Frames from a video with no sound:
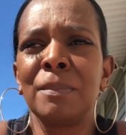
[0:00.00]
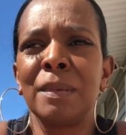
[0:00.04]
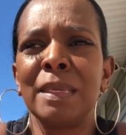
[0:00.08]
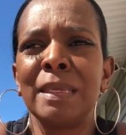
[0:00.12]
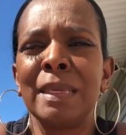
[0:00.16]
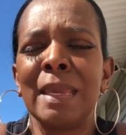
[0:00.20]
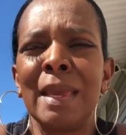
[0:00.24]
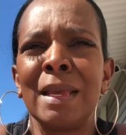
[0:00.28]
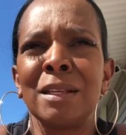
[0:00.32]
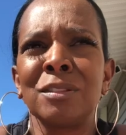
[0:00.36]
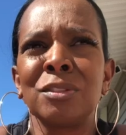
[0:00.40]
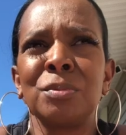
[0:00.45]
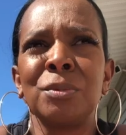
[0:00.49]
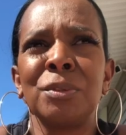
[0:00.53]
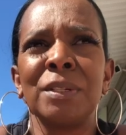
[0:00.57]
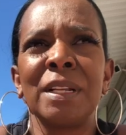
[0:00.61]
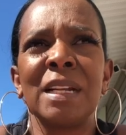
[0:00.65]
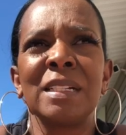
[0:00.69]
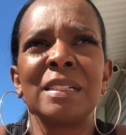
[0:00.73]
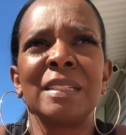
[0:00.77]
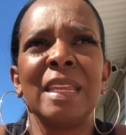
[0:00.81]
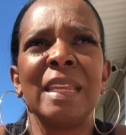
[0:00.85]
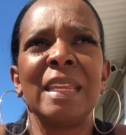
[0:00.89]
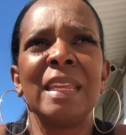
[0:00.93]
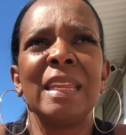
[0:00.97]
Yes, we're
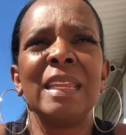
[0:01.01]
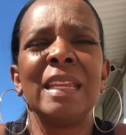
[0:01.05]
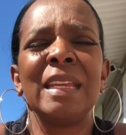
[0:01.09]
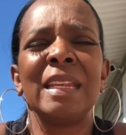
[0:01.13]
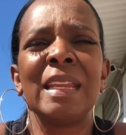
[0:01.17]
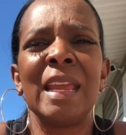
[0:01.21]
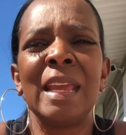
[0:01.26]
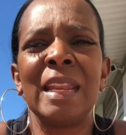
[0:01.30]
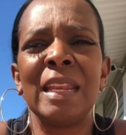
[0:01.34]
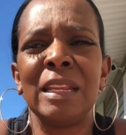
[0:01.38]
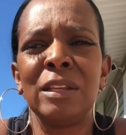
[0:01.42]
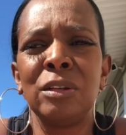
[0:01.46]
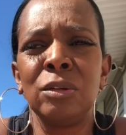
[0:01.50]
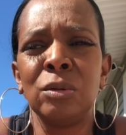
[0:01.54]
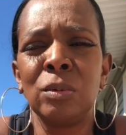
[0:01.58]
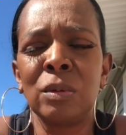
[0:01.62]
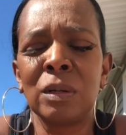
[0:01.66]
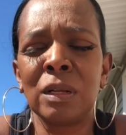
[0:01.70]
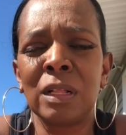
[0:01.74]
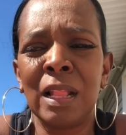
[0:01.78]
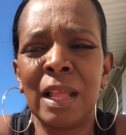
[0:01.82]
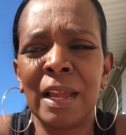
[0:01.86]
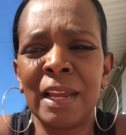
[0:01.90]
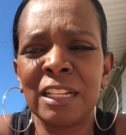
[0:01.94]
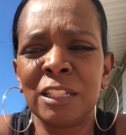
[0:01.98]
not taking in any new
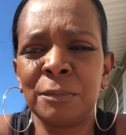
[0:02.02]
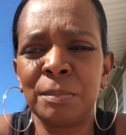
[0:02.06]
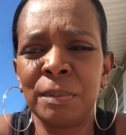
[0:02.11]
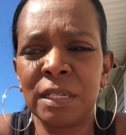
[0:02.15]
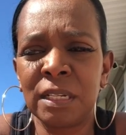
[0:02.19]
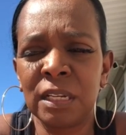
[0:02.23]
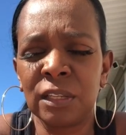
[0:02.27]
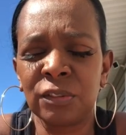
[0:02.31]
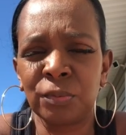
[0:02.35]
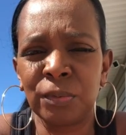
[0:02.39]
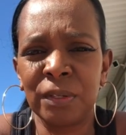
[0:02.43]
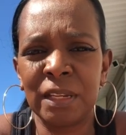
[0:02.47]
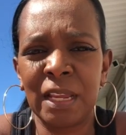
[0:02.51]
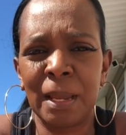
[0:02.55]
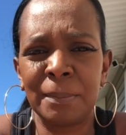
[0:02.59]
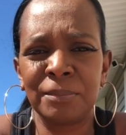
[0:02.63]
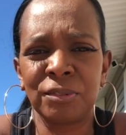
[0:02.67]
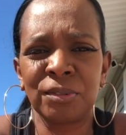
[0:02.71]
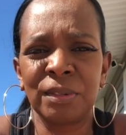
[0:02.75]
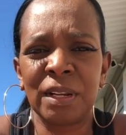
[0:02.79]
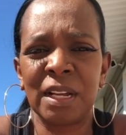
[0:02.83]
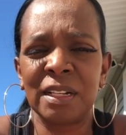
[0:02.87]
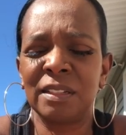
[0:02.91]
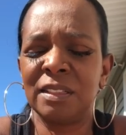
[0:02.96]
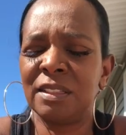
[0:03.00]
clients because rehabs
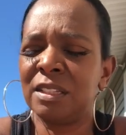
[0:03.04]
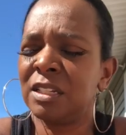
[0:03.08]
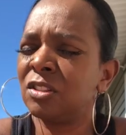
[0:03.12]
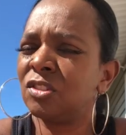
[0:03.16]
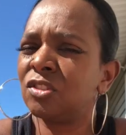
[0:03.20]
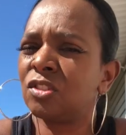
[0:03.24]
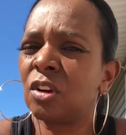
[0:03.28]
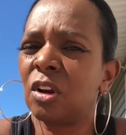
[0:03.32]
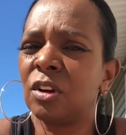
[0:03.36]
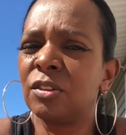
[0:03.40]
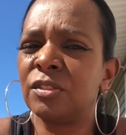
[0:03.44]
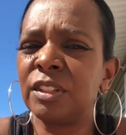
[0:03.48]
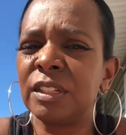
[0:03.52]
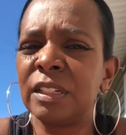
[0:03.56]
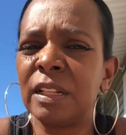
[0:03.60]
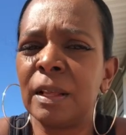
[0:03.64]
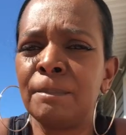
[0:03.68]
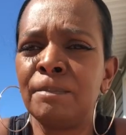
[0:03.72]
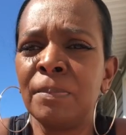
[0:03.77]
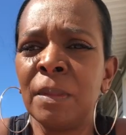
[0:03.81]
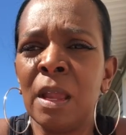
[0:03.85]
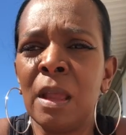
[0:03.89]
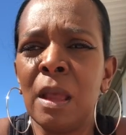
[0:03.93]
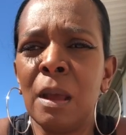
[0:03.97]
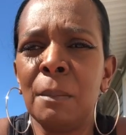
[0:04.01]
are not discharging them,
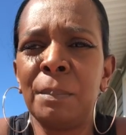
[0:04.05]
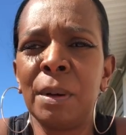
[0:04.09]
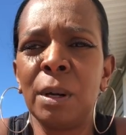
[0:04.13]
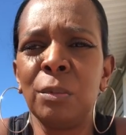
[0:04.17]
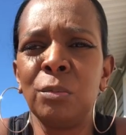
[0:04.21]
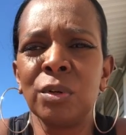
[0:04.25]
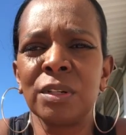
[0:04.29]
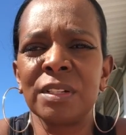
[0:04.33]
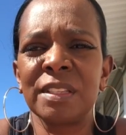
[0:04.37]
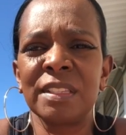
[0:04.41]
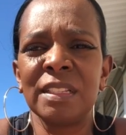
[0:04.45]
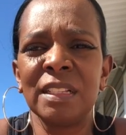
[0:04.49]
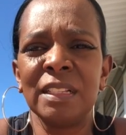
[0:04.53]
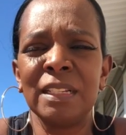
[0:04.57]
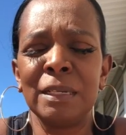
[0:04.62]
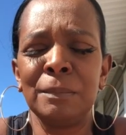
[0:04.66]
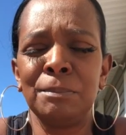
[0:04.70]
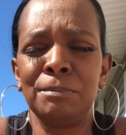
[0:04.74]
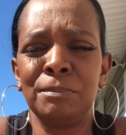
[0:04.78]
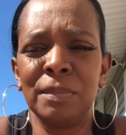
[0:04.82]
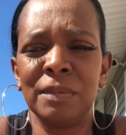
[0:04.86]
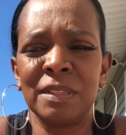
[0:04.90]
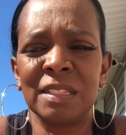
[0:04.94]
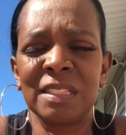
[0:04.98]
but we're still in